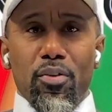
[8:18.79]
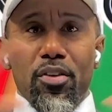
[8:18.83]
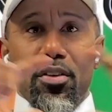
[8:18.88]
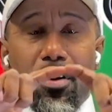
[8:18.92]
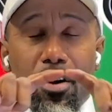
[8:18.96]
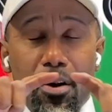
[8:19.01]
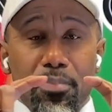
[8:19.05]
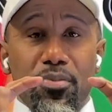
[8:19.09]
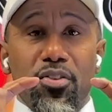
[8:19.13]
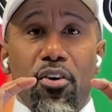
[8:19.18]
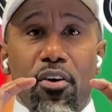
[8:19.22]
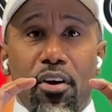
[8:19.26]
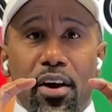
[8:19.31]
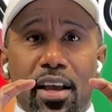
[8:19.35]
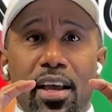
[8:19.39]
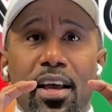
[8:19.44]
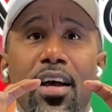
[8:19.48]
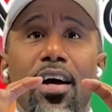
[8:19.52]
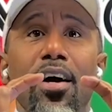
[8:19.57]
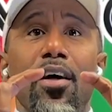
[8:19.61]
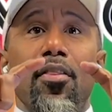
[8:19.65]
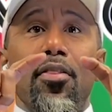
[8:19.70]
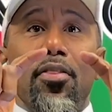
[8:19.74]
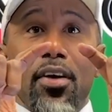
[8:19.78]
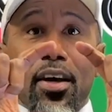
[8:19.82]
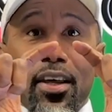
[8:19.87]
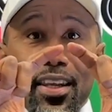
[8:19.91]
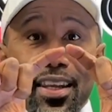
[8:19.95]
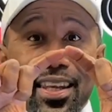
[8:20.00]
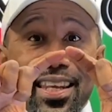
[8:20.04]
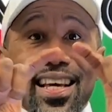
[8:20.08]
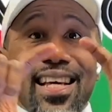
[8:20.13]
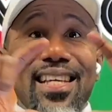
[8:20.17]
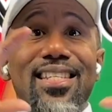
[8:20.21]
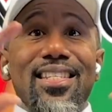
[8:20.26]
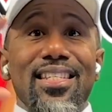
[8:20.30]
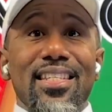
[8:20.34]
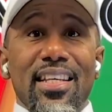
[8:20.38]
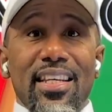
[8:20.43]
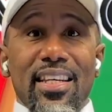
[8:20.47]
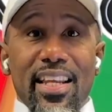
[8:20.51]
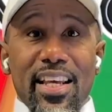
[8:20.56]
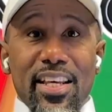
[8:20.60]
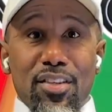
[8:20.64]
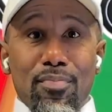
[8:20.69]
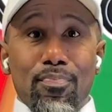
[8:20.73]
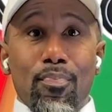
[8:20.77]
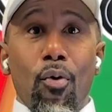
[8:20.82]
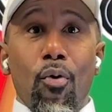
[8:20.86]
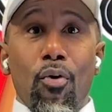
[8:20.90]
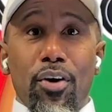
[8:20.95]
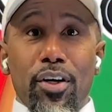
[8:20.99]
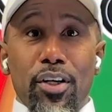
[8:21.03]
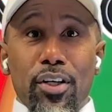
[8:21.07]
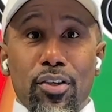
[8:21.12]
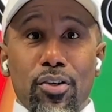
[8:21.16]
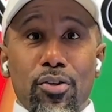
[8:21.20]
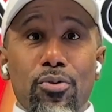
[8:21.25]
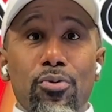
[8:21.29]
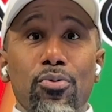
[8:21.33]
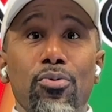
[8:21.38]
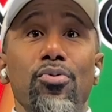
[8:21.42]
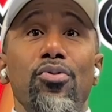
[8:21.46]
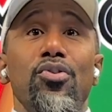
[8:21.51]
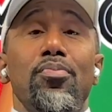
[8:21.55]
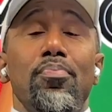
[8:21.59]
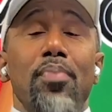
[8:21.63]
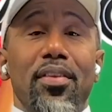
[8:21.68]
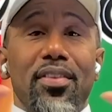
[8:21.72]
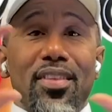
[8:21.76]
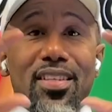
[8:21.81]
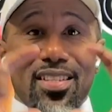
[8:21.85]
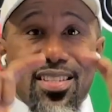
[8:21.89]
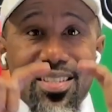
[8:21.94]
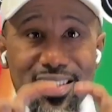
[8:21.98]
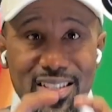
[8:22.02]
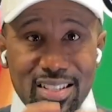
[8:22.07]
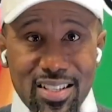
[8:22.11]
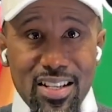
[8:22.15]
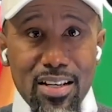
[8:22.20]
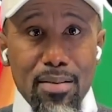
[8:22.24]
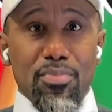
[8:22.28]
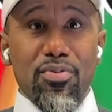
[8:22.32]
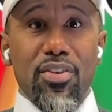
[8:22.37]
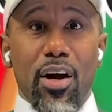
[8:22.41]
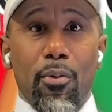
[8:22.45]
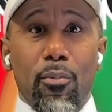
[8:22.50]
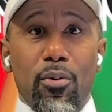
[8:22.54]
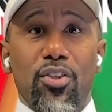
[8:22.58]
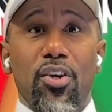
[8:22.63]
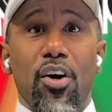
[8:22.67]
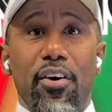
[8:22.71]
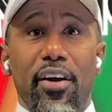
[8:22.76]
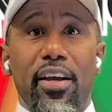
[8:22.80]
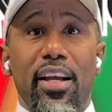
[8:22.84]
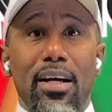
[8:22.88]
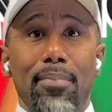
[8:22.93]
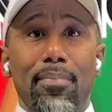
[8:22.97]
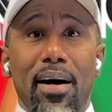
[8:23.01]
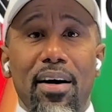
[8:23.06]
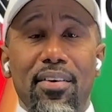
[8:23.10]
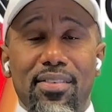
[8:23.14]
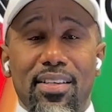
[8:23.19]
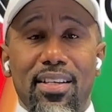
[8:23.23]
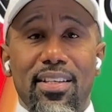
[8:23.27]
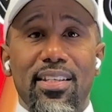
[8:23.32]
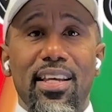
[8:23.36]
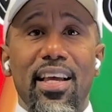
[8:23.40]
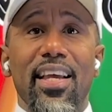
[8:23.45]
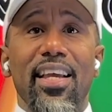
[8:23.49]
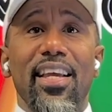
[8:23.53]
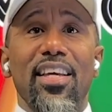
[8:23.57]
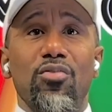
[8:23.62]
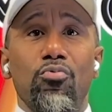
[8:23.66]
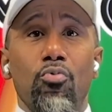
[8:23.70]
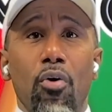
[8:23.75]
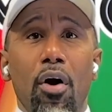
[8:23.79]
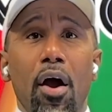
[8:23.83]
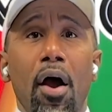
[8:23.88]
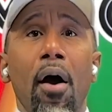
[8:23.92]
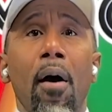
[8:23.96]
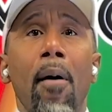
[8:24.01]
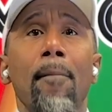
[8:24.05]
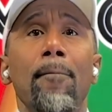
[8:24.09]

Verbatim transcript: I'm sorry, the lesson is more good news, but the subject we're talking about today is what?